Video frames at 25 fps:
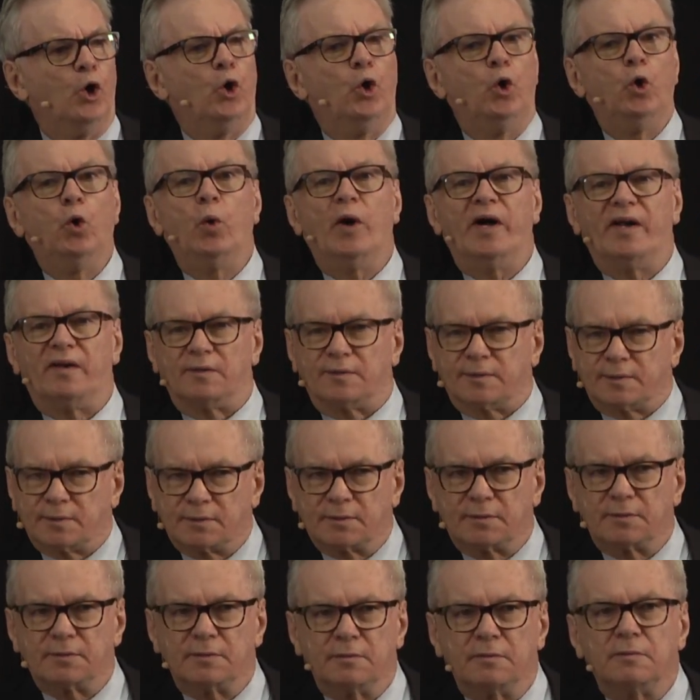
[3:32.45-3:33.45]
who
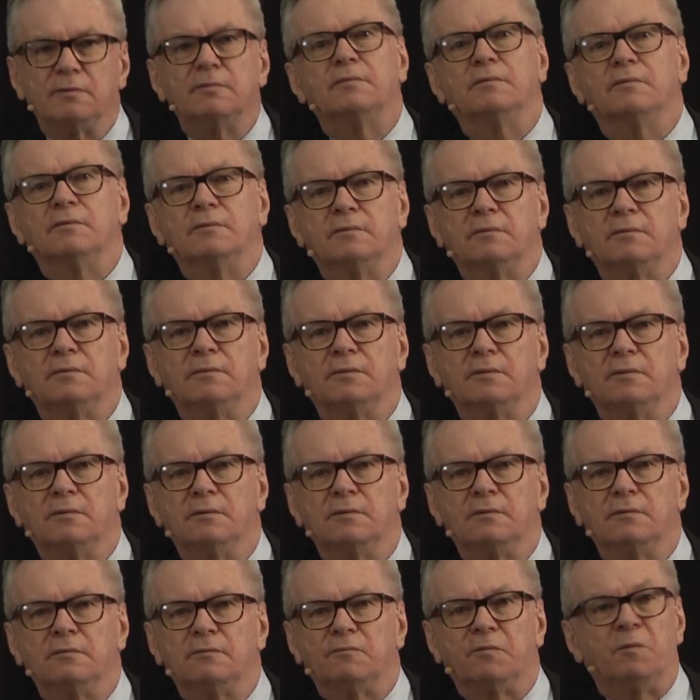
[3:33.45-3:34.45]
else
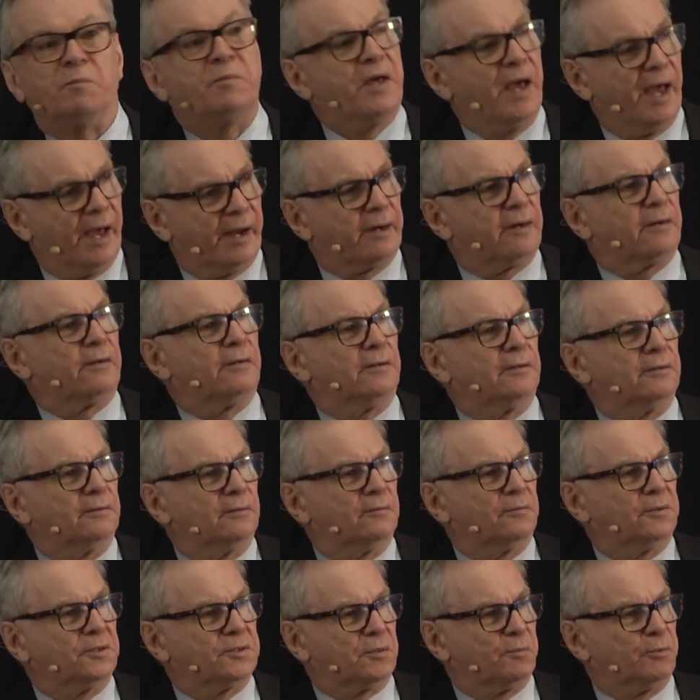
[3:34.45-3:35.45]
from Canada
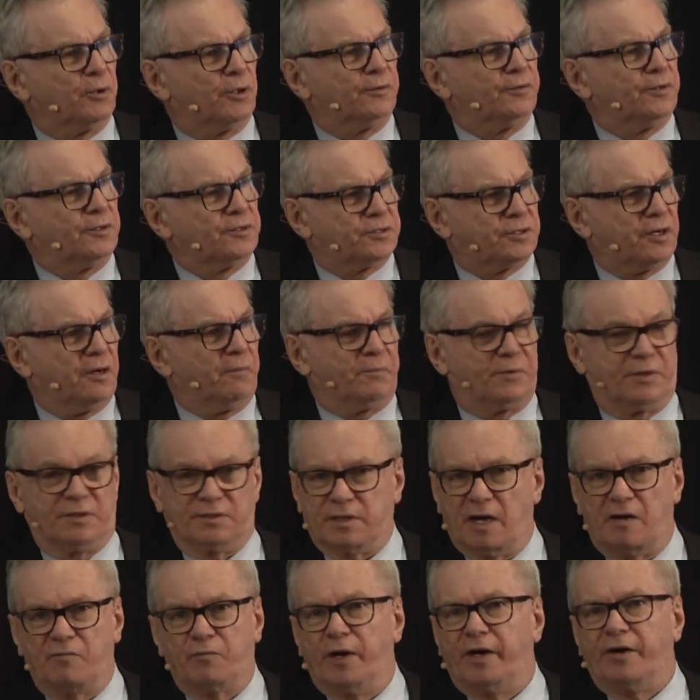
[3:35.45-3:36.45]
was aboard the ship?
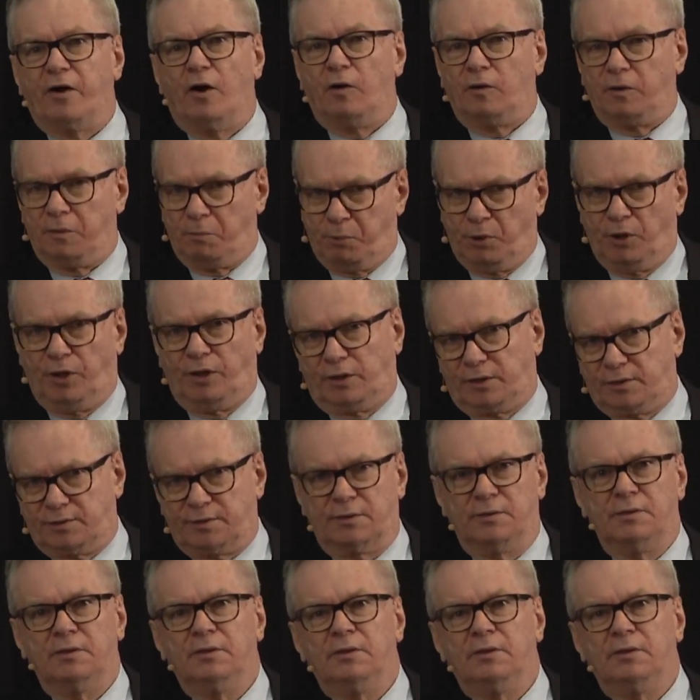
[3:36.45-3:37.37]
Because I've read all the books.